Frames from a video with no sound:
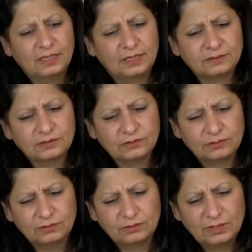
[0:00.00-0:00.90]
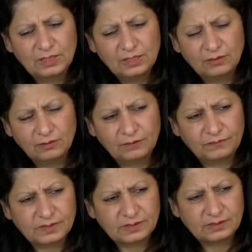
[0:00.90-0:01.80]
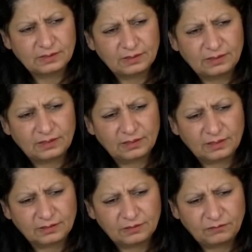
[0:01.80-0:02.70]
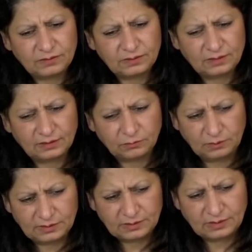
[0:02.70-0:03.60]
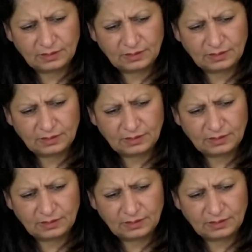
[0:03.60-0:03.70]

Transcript: letting go all of this their negativity at once.